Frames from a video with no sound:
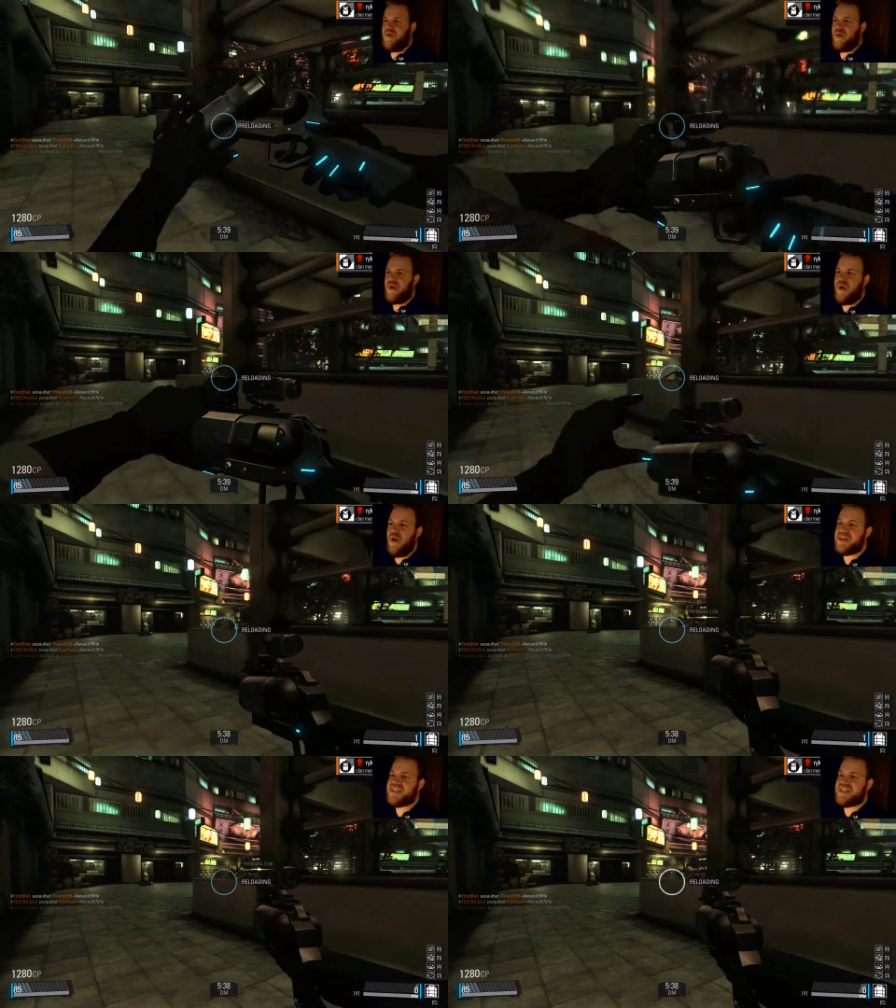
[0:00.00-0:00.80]
Ooh.
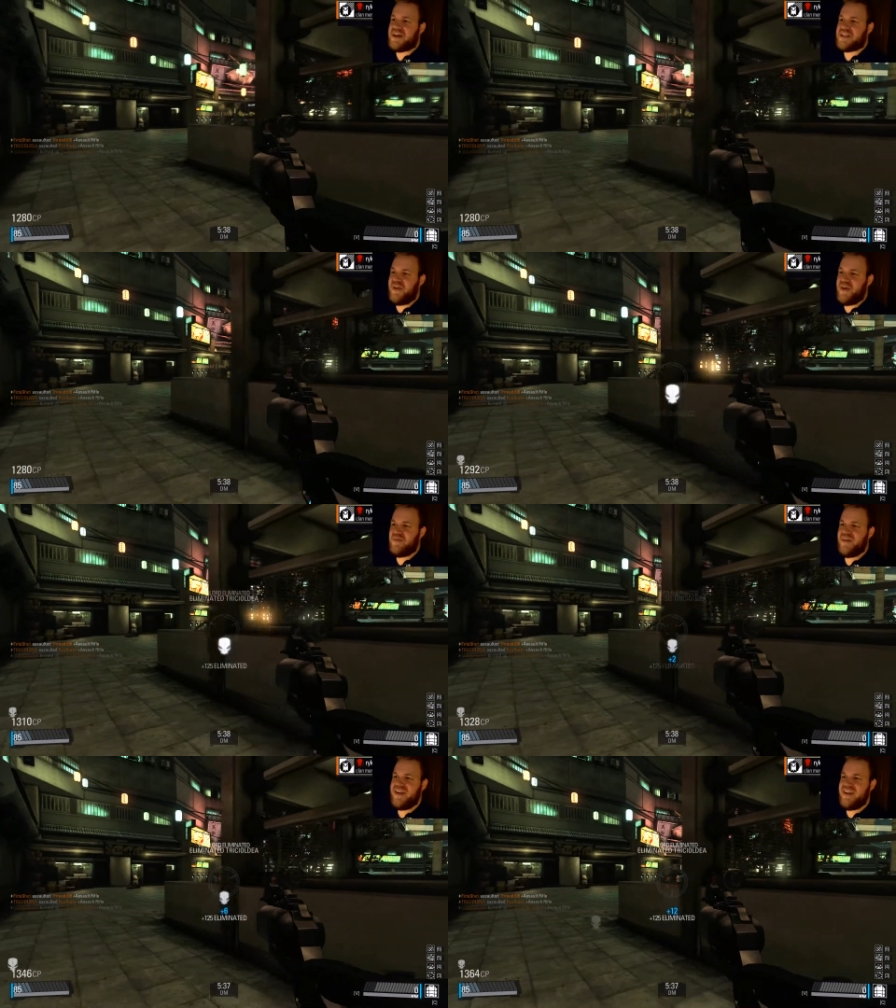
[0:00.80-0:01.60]
Ooh, it stuck to
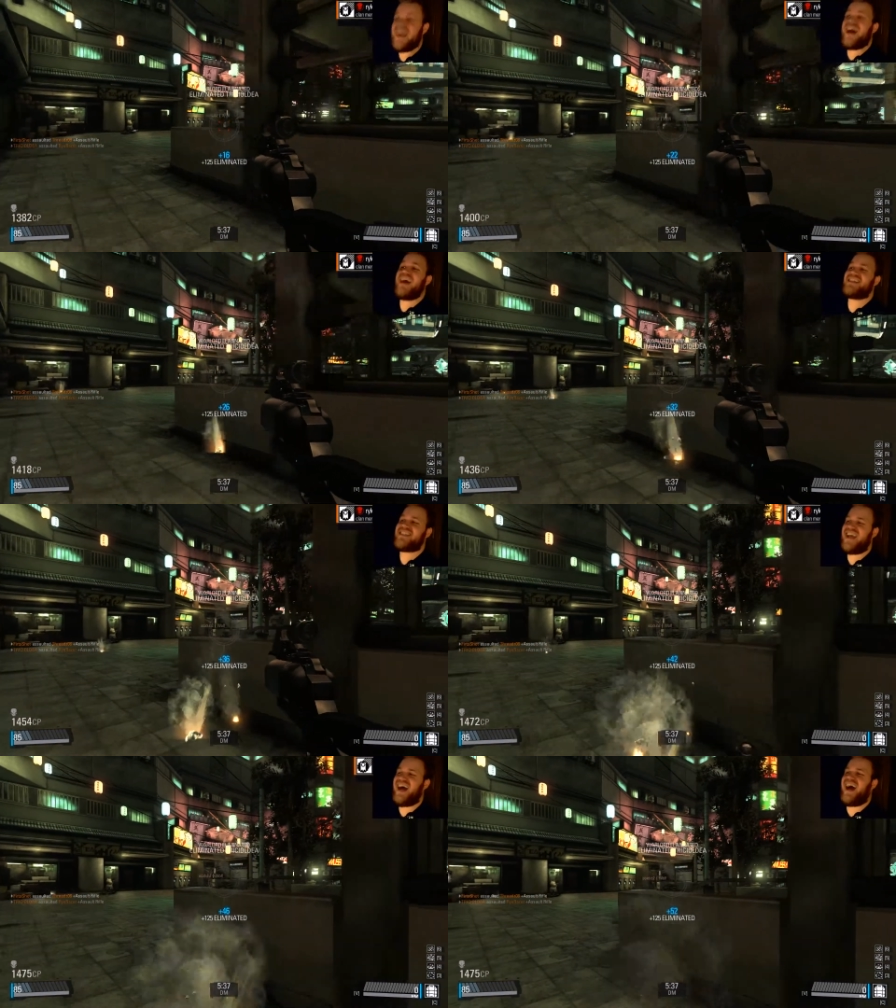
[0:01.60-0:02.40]
him!
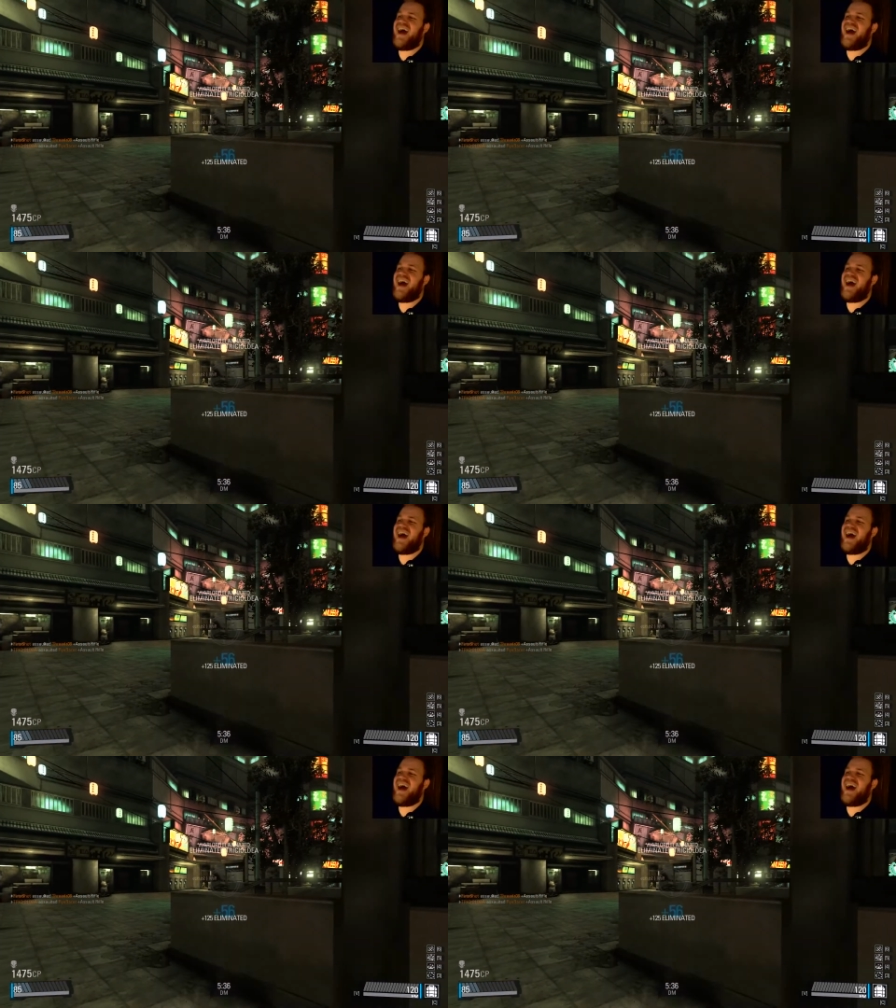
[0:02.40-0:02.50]
Yes!